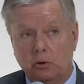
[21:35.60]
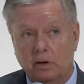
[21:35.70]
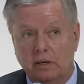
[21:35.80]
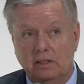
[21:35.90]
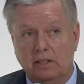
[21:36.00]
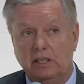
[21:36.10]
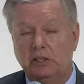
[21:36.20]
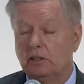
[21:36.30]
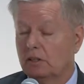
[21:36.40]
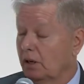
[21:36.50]

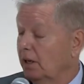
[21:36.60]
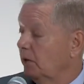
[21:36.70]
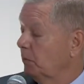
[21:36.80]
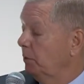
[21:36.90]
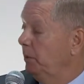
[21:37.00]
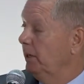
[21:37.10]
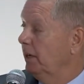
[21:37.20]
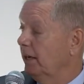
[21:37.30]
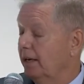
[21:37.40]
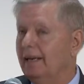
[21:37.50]
organizations aligned with the
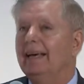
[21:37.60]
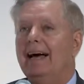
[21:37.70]
PKK.